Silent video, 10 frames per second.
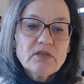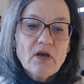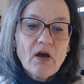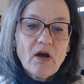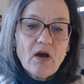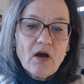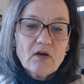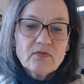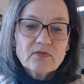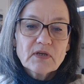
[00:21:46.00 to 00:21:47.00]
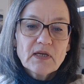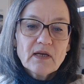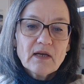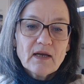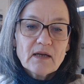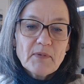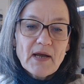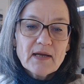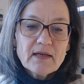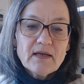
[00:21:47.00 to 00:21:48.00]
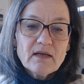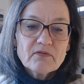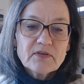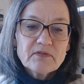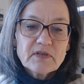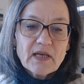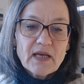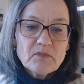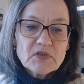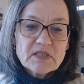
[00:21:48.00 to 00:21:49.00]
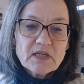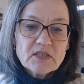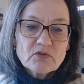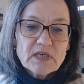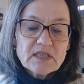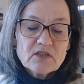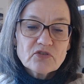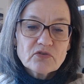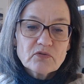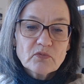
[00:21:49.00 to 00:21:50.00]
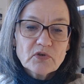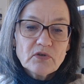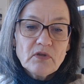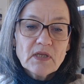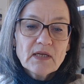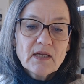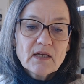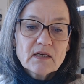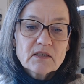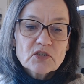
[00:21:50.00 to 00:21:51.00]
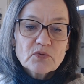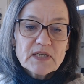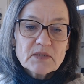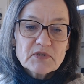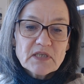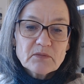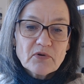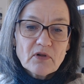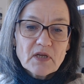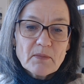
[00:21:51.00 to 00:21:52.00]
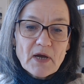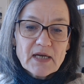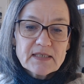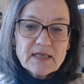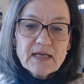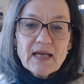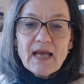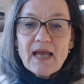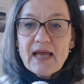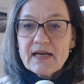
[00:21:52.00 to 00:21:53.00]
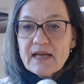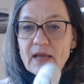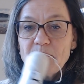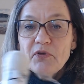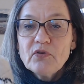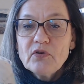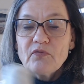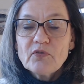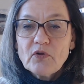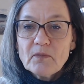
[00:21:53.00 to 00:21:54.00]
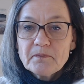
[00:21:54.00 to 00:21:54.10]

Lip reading: of alpaca, 58% 22 wool, 20% polyamide, and a beautiful